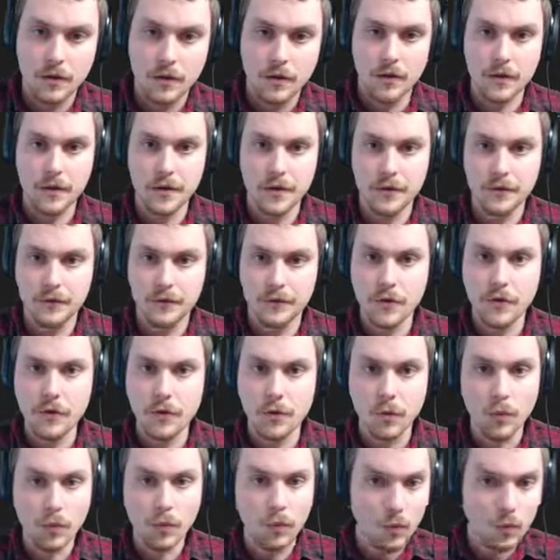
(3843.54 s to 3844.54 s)
Uh,
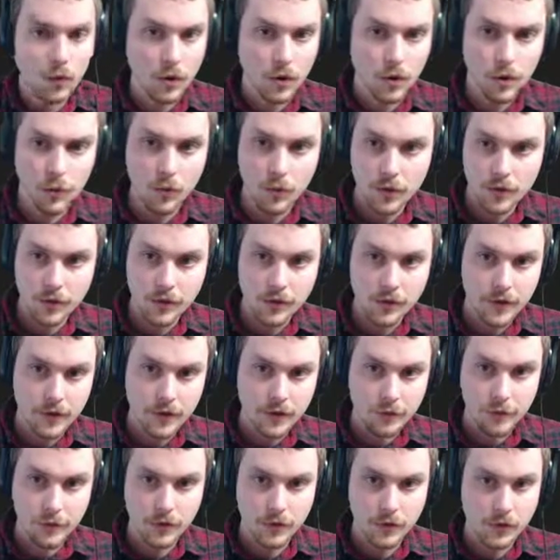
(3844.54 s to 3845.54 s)
so uh, one of the
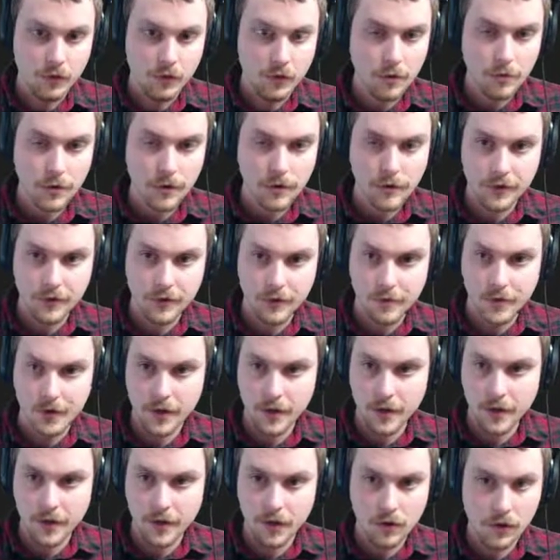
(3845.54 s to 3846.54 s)
things with the Dropbox
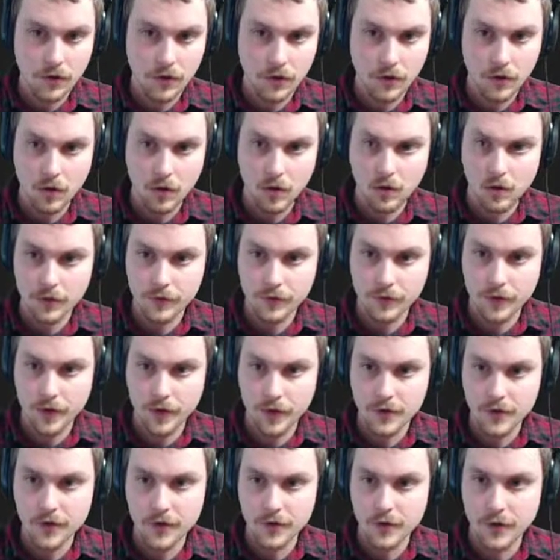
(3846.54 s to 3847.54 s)
API call is that
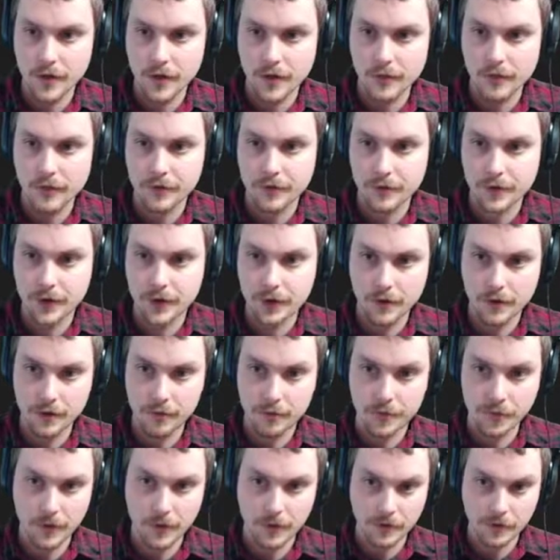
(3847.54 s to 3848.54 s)
I just need to
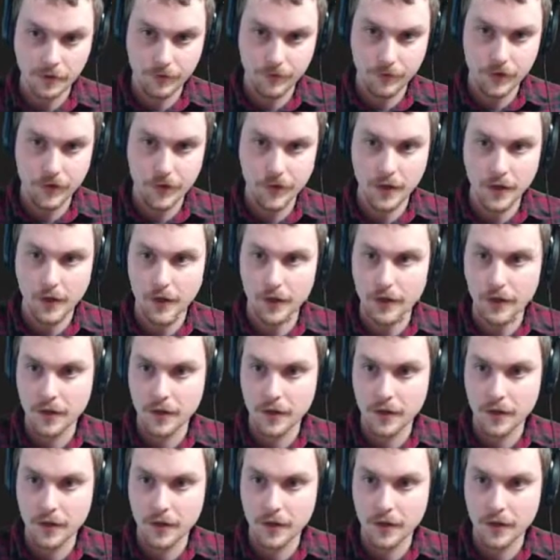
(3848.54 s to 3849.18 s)
specify